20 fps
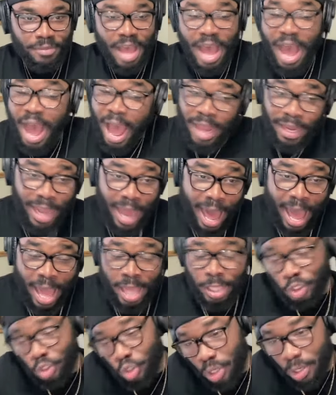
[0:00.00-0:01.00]
a la
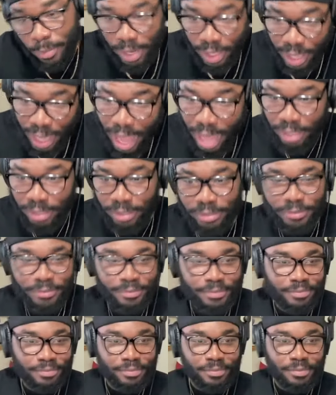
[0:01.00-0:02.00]
Jordan Mailata,
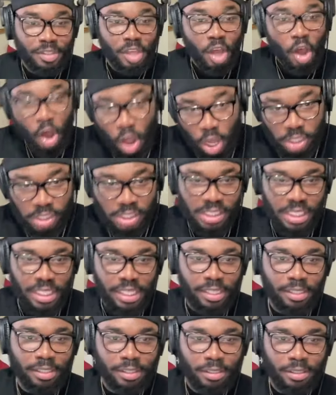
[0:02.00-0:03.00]
the
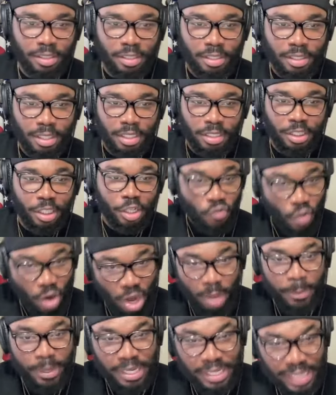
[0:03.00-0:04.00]
Aussie, the
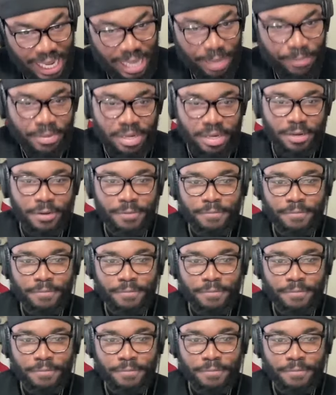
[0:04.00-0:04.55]
rugby demon,